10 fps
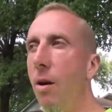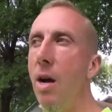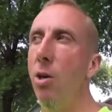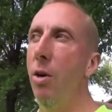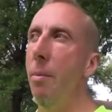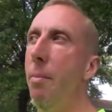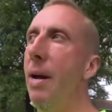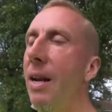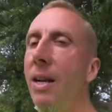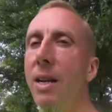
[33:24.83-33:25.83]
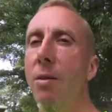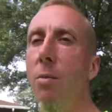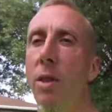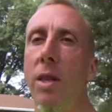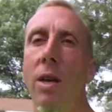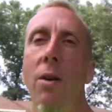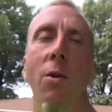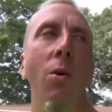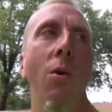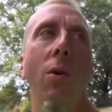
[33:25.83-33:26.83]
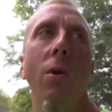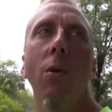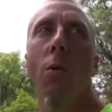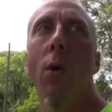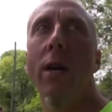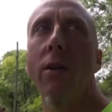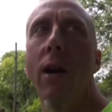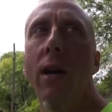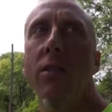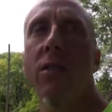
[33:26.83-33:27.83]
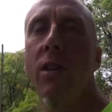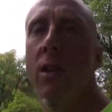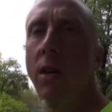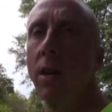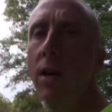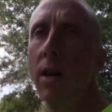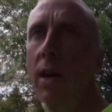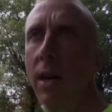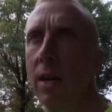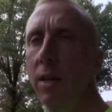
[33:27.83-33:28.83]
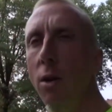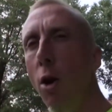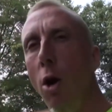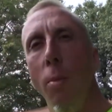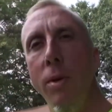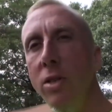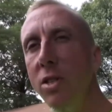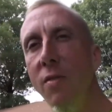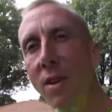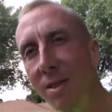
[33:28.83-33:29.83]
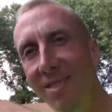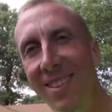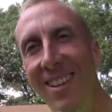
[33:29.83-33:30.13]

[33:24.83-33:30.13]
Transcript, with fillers: I'll go ahead and battle it with the wet grass and it'll all be just fine.